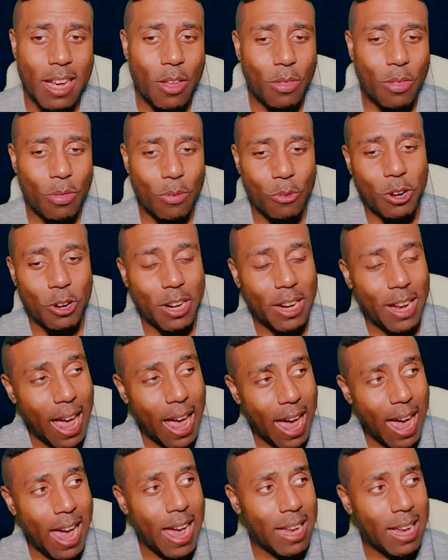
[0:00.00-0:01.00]
3
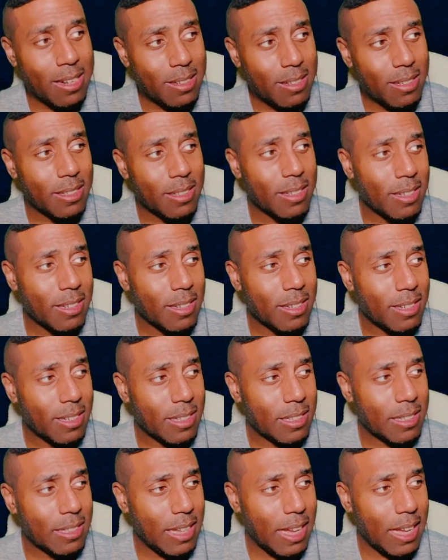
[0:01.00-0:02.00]
and
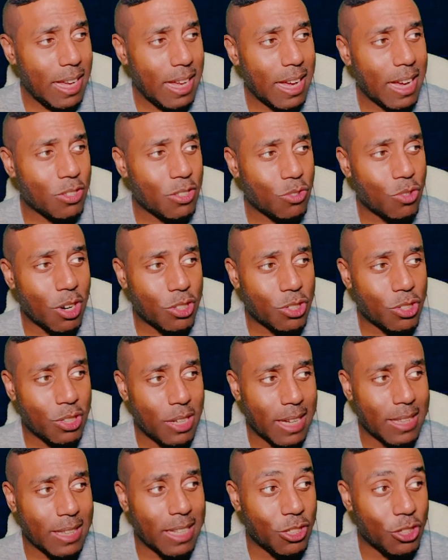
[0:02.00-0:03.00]
the EX Structure
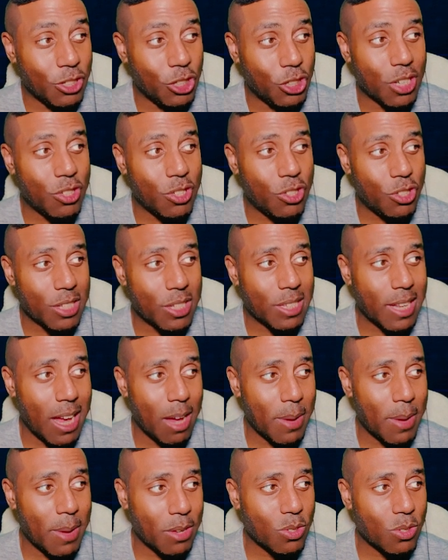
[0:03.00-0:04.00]
deck that just
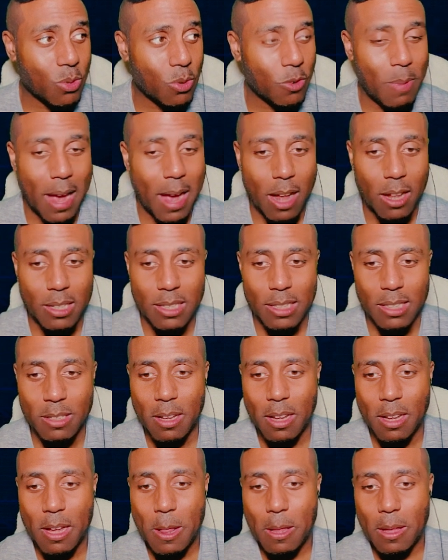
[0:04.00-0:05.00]
came out, Sword of Paladin,
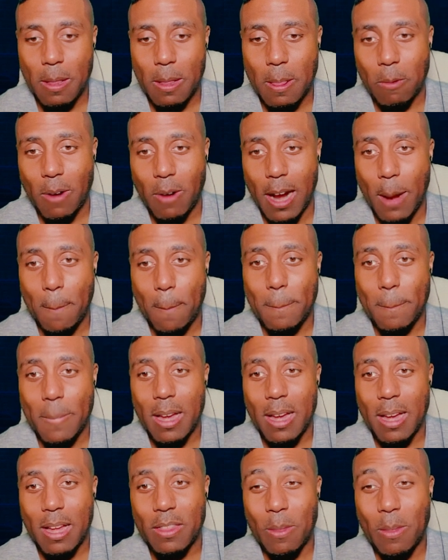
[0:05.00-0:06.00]
right?
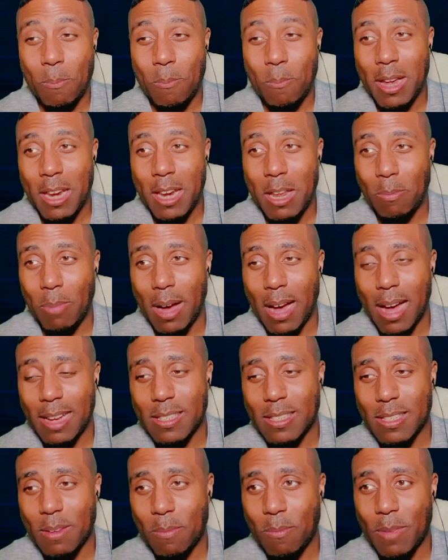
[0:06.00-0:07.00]
The mini
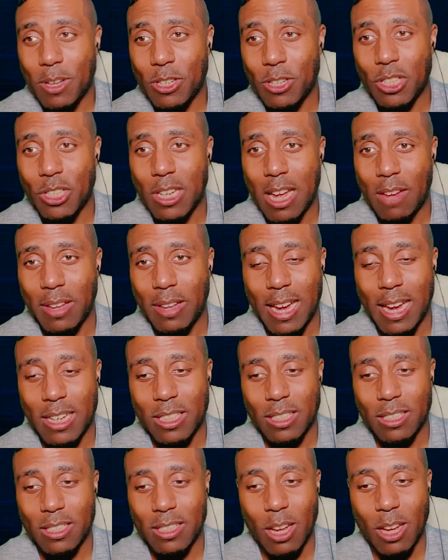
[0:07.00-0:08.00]
box Magician
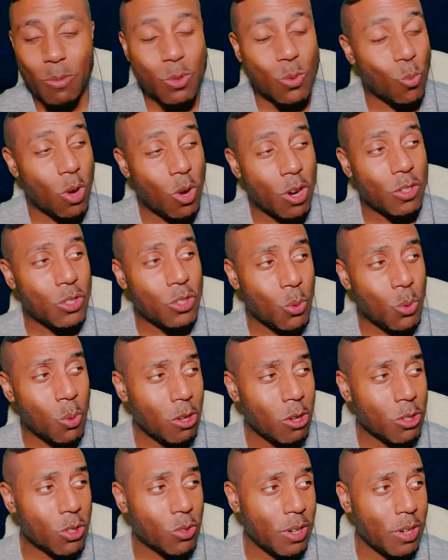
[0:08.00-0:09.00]
Navigation, it was one of the 2
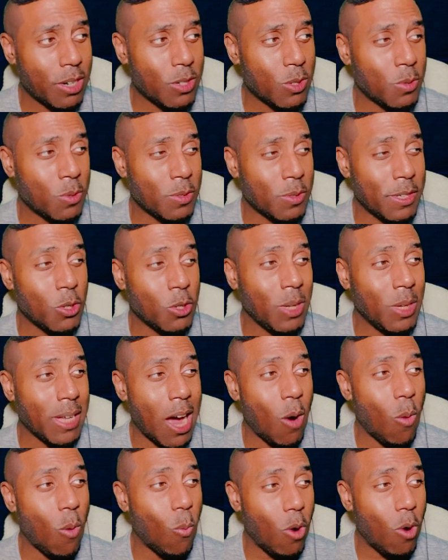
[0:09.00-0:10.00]
ultra rares, which means you only
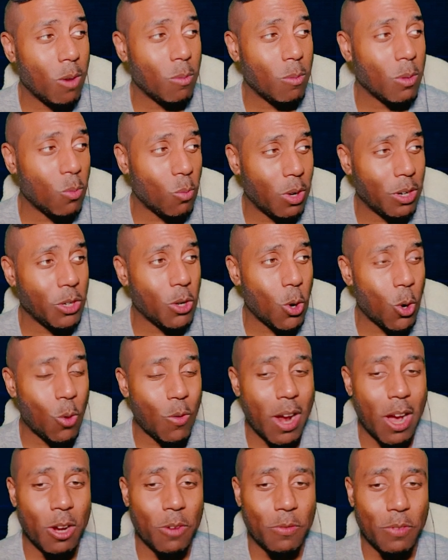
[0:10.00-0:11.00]
got 1 with 1 go
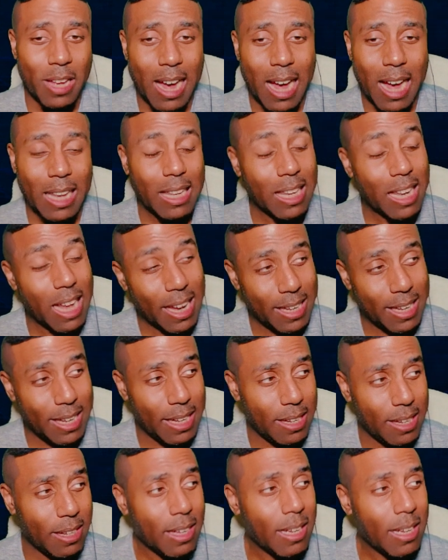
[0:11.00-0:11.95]
around. If you got lucky,